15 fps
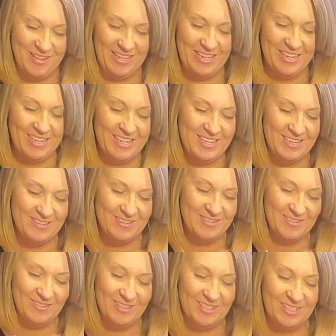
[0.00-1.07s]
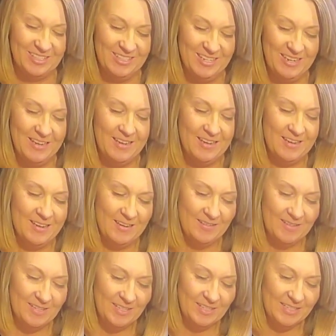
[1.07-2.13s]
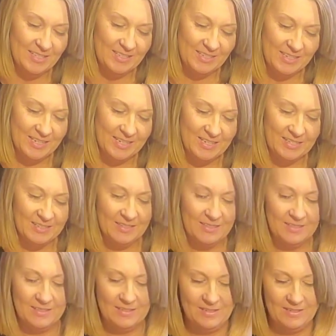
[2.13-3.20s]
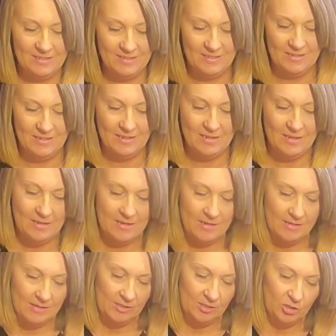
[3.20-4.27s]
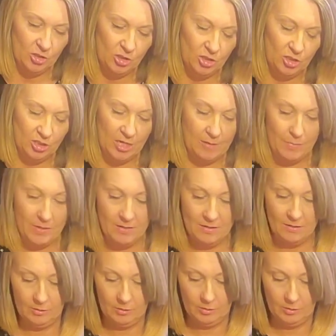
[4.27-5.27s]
like huge. We're just gonna kind of shape it in a